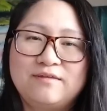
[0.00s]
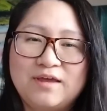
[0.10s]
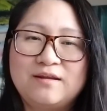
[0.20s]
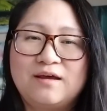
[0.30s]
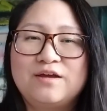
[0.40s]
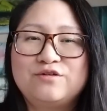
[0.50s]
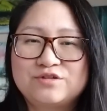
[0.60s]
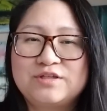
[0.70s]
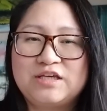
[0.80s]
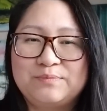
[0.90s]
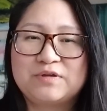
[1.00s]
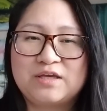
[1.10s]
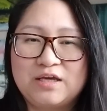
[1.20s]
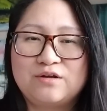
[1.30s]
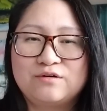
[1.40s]
then I usually keep
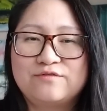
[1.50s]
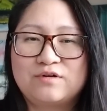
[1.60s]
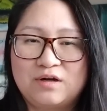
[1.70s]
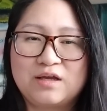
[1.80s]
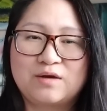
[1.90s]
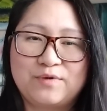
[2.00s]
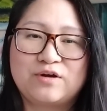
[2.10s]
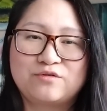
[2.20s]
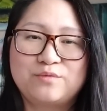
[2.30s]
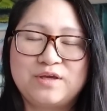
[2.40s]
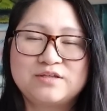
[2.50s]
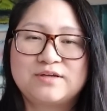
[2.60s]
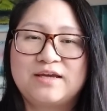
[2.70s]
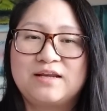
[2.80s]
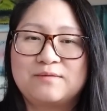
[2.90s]
it keto for like about a week
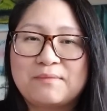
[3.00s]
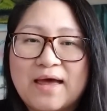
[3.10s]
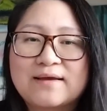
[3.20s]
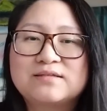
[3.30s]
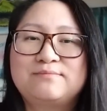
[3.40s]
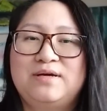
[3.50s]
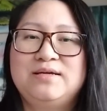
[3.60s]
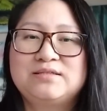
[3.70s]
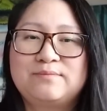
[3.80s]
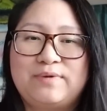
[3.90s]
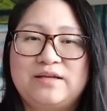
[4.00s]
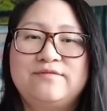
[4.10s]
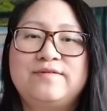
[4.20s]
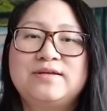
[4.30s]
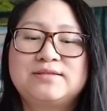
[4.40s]
so I can get maximize the
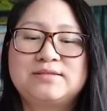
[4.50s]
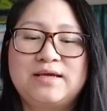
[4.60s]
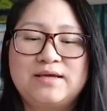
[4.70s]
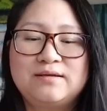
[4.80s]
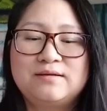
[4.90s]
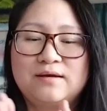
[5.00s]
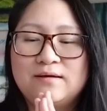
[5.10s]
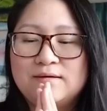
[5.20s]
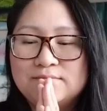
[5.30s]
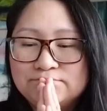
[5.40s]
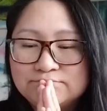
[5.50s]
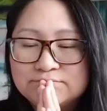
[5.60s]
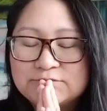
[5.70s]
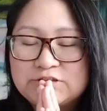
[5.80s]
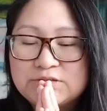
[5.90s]
benefits. And um,
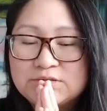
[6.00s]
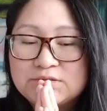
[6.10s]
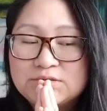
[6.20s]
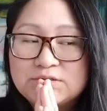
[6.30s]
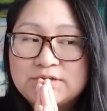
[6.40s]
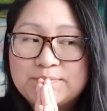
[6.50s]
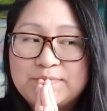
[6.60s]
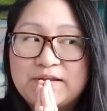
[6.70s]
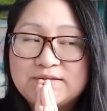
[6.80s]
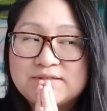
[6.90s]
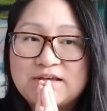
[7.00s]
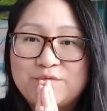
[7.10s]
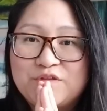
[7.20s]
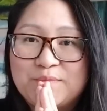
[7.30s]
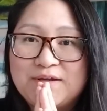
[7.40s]
Balance
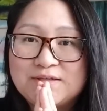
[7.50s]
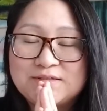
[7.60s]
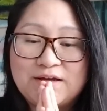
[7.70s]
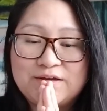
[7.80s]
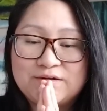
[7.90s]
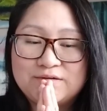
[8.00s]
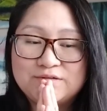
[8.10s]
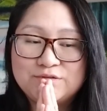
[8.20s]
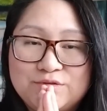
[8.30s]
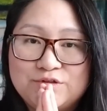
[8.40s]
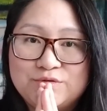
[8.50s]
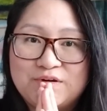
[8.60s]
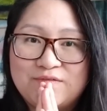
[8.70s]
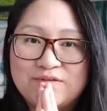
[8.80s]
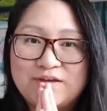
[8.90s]
that with my desire to do
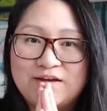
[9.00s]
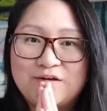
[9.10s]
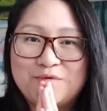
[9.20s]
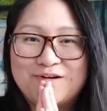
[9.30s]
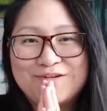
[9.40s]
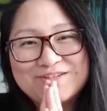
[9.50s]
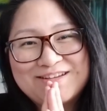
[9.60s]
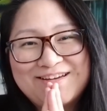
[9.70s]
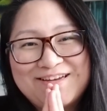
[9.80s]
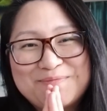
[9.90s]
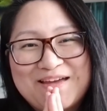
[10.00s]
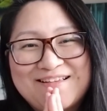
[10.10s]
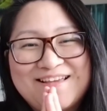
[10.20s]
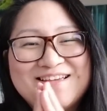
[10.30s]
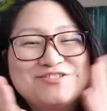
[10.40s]
whatever the heck I want all the time,
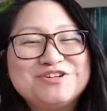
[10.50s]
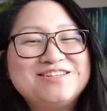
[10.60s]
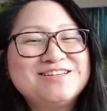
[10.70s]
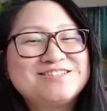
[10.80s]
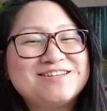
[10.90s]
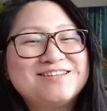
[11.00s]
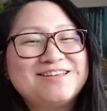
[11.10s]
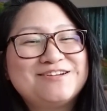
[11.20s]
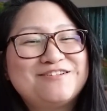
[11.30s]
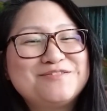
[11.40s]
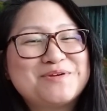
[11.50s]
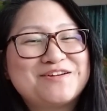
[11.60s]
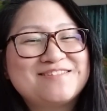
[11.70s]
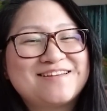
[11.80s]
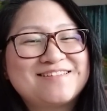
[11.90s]
as is tradition here on
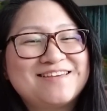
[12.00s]
Mary's Test